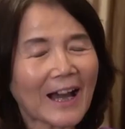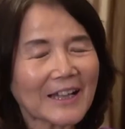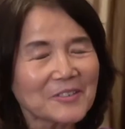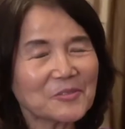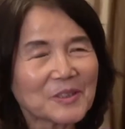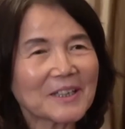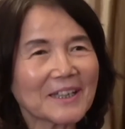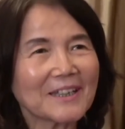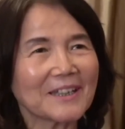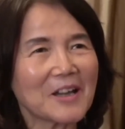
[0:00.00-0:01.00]
I
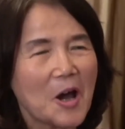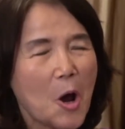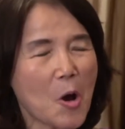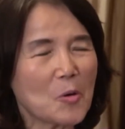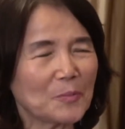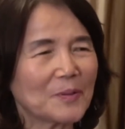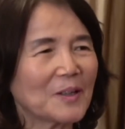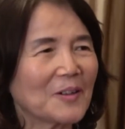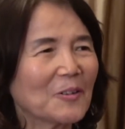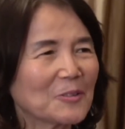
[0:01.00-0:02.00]
really hope
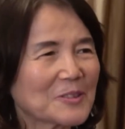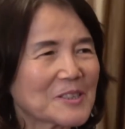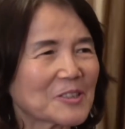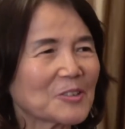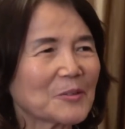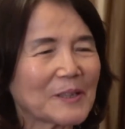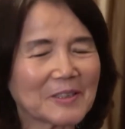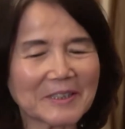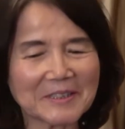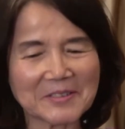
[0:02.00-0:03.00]
all these
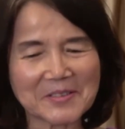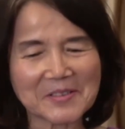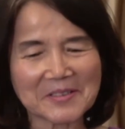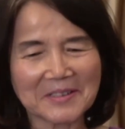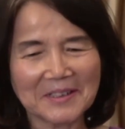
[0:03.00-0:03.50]
global leaders